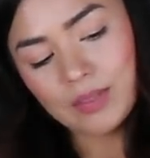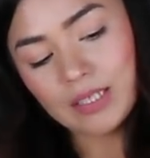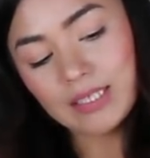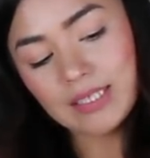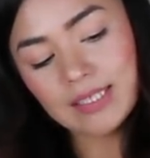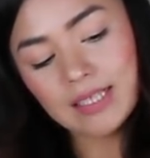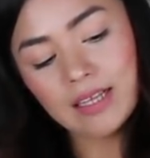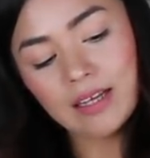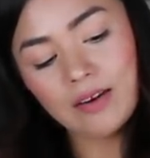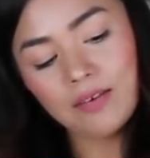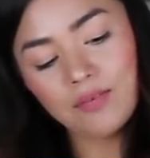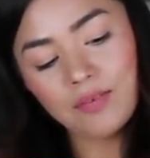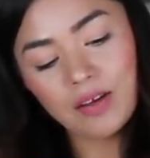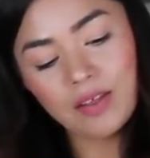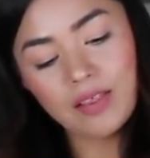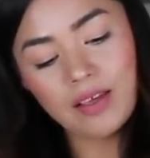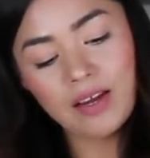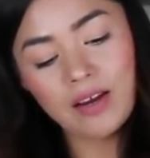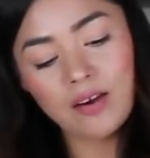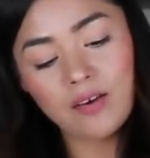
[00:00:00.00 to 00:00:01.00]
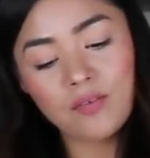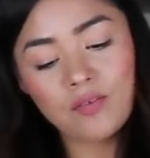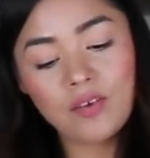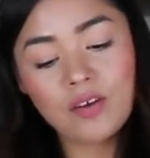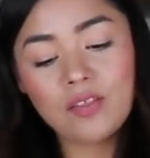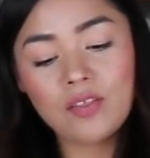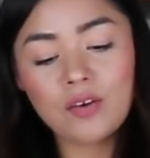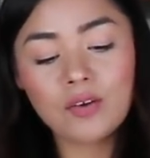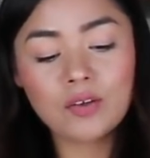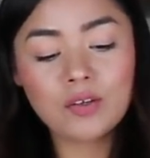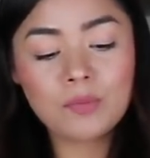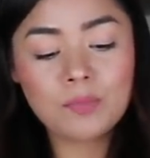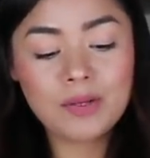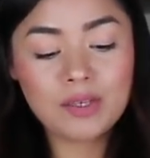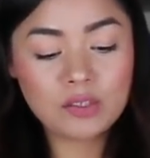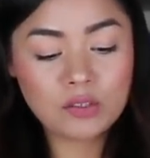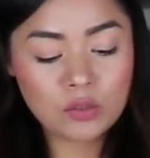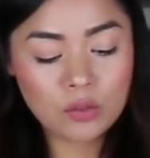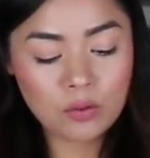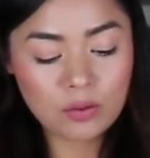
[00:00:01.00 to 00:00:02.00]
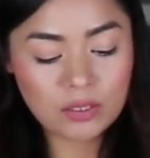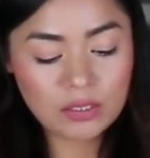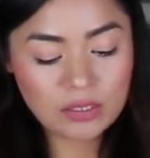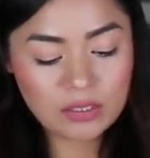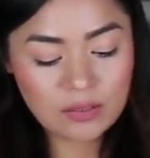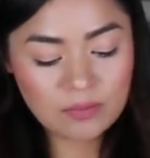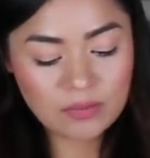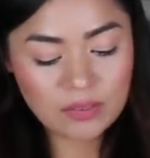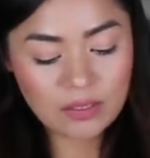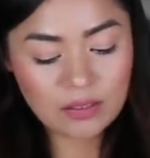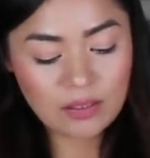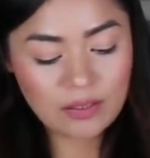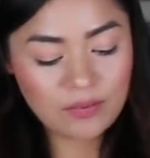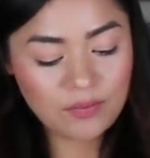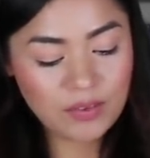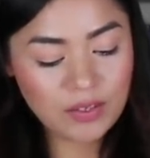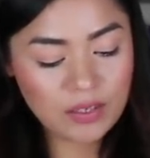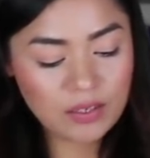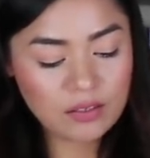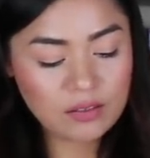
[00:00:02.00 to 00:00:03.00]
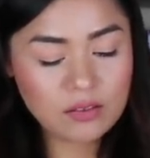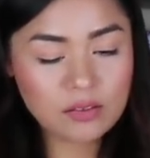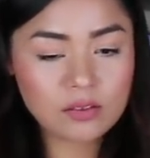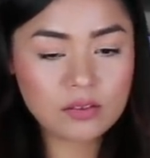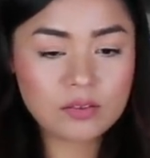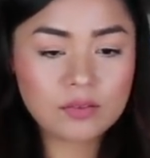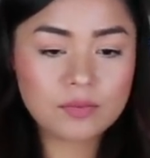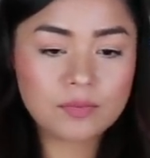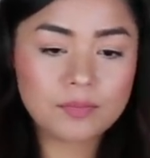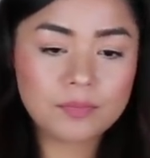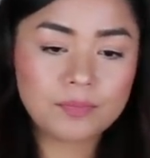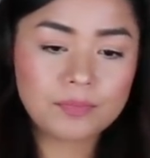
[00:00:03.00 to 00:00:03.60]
Let's clarify the Hierophant. There could be a Taurus of significance.